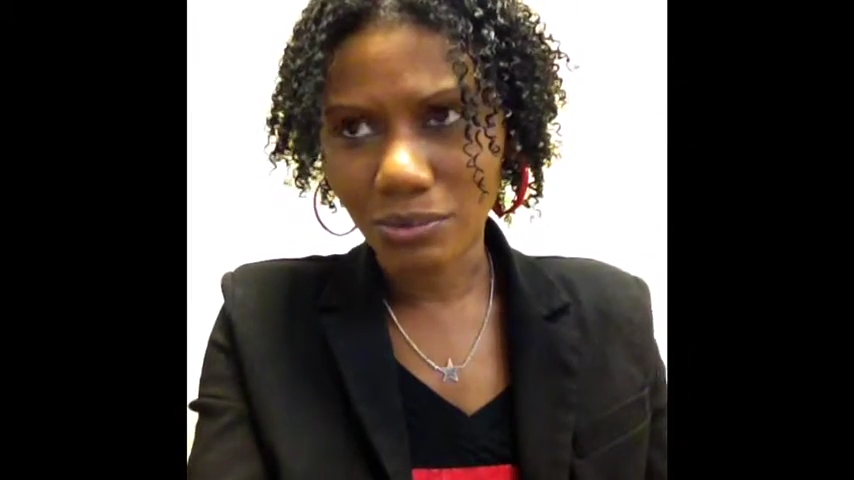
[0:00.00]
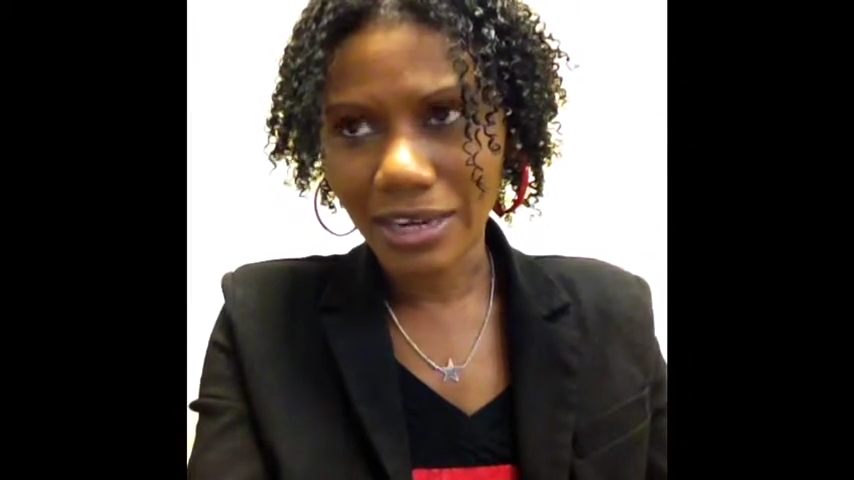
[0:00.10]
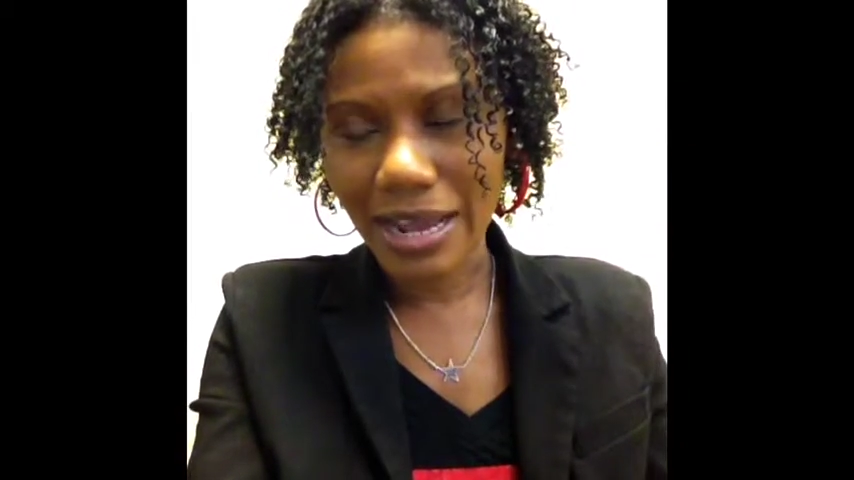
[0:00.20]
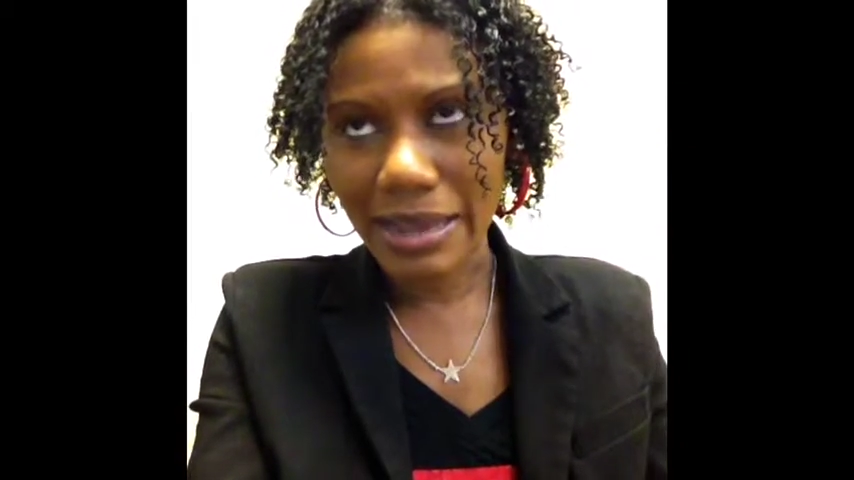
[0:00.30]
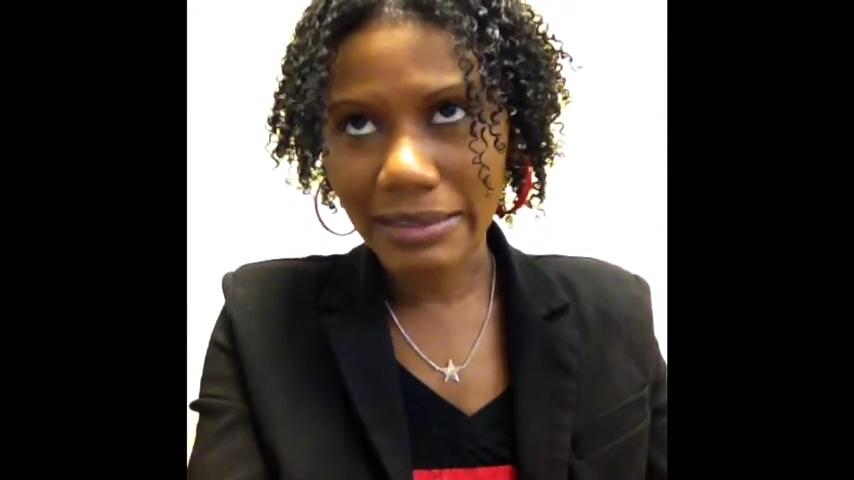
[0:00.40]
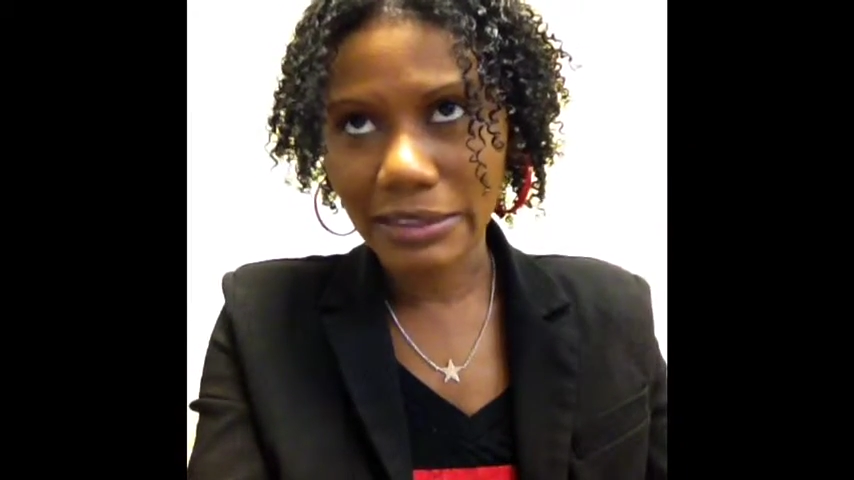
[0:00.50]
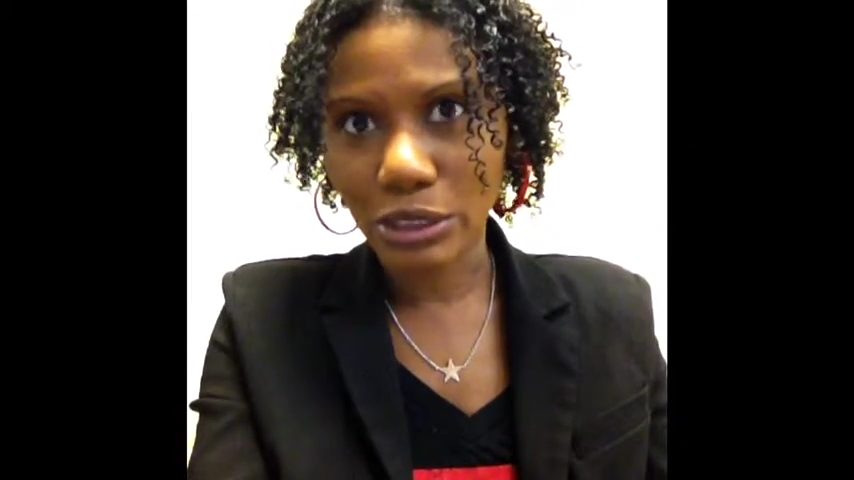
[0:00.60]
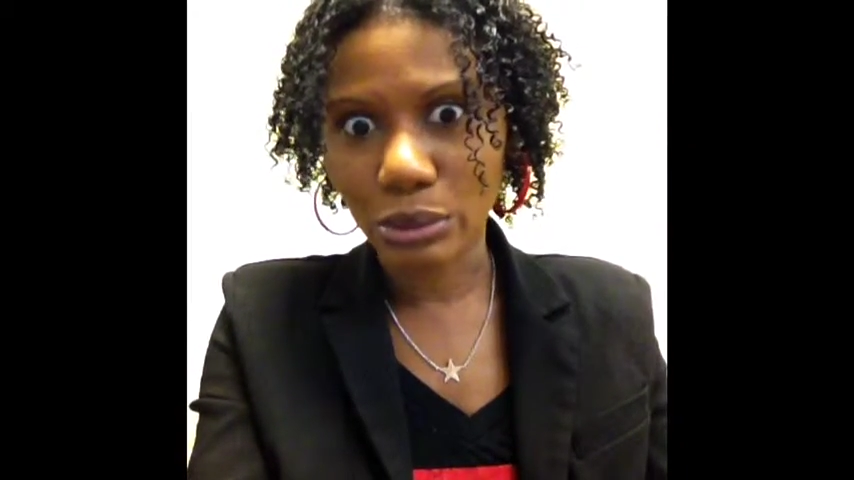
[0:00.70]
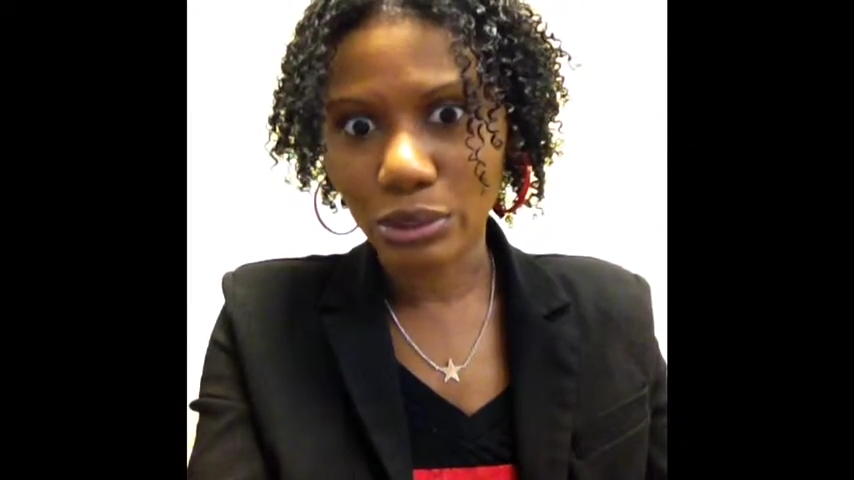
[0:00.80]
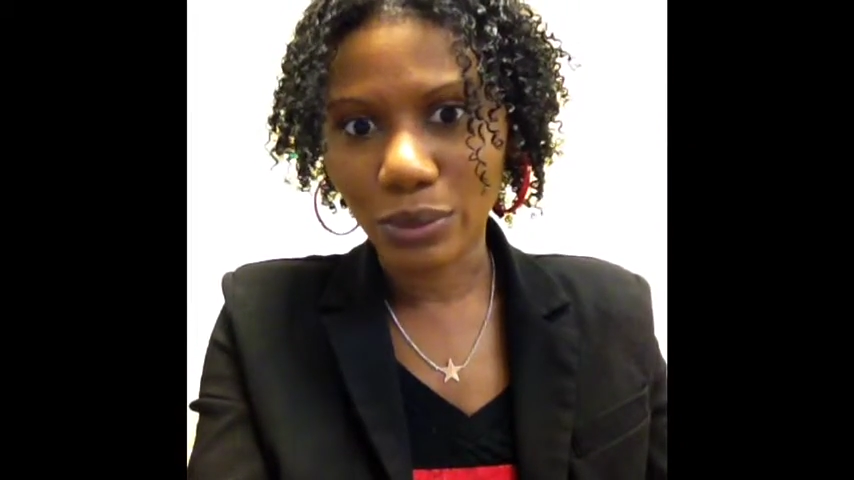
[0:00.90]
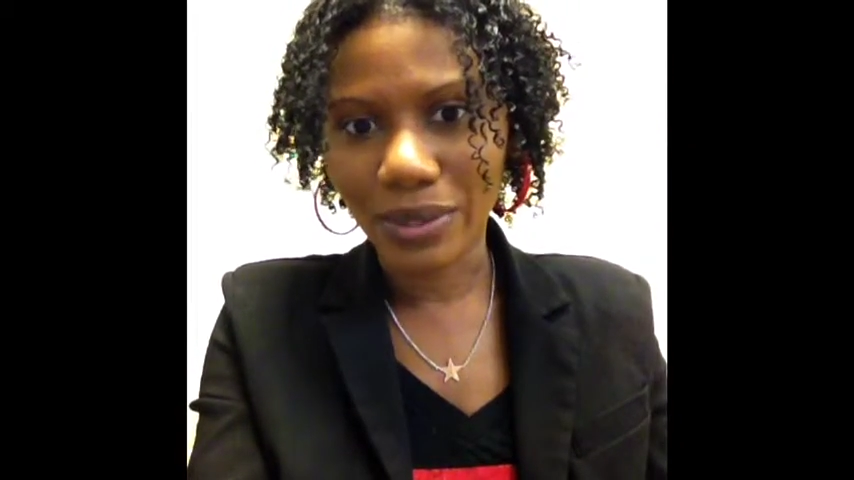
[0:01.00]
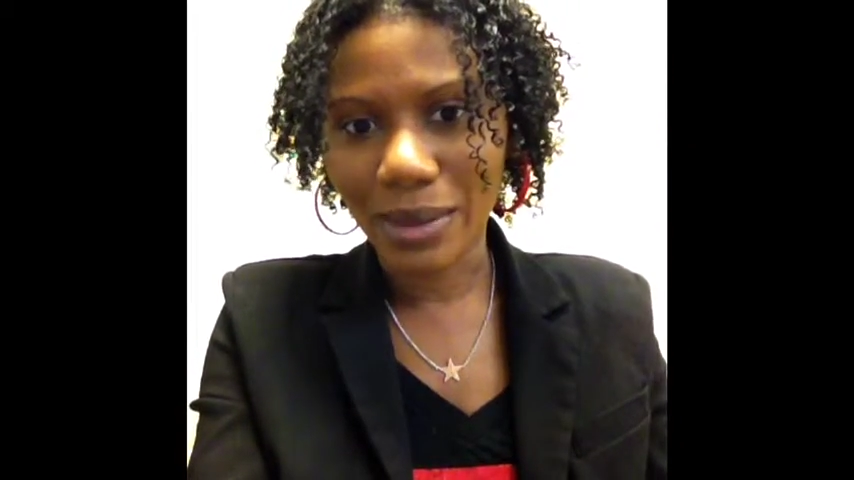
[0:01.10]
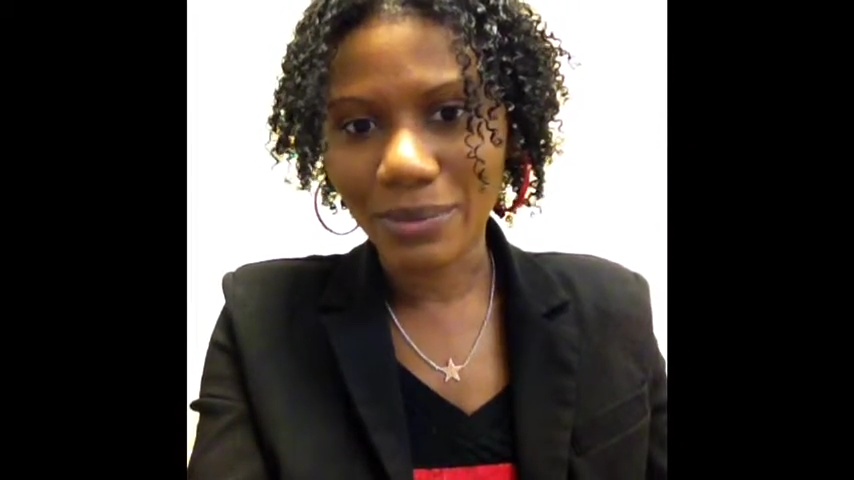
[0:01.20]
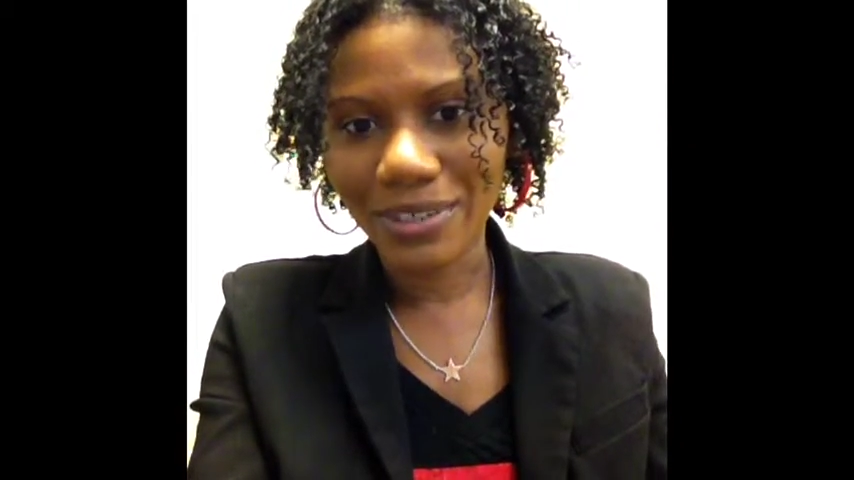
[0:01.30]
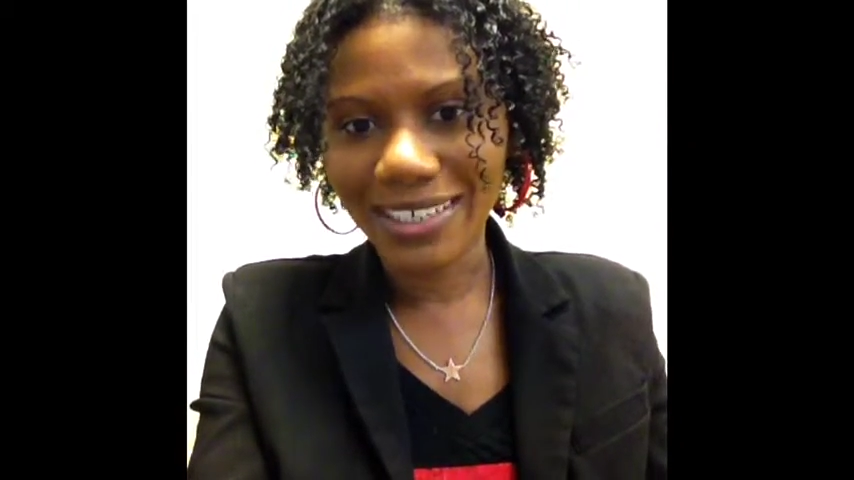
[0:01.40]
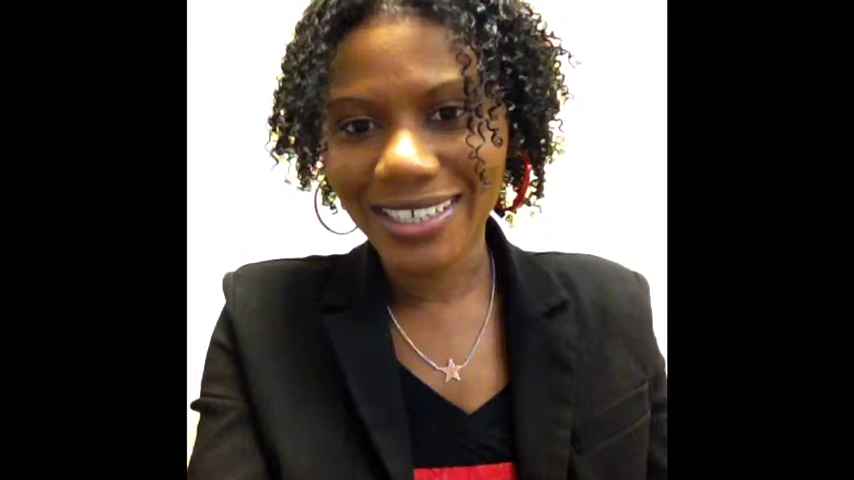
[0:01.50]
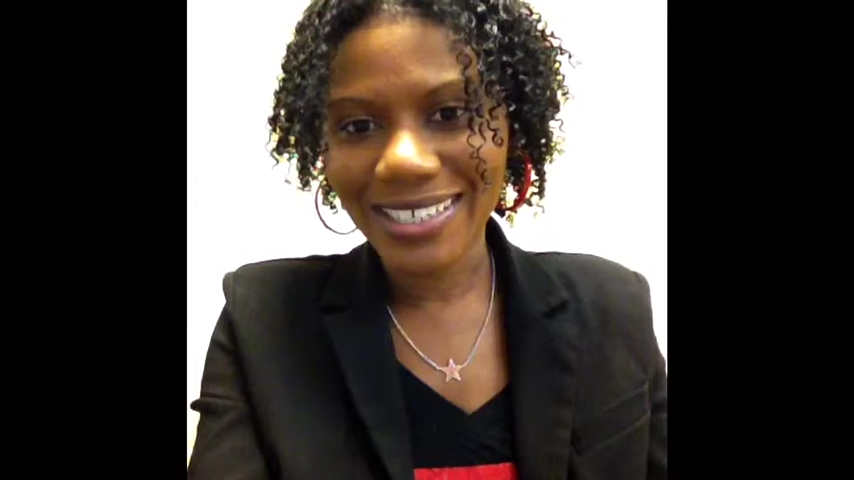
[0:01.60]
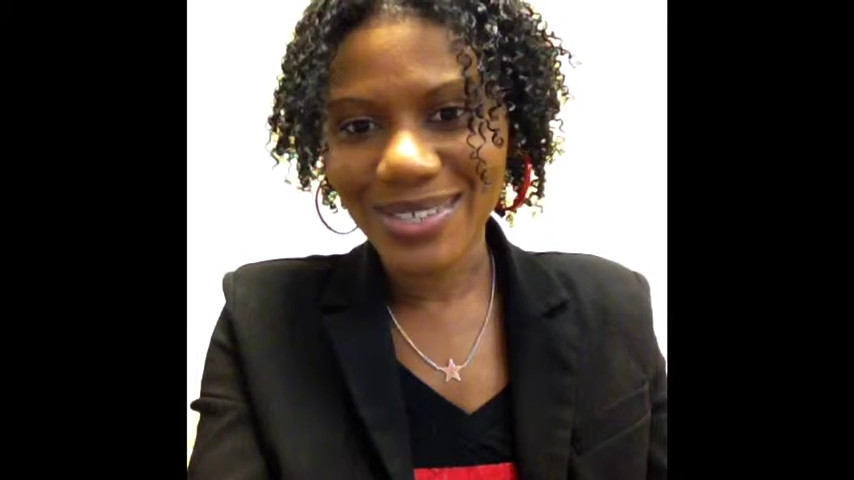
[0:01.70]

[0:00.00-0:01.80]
but I don't know what I put in it,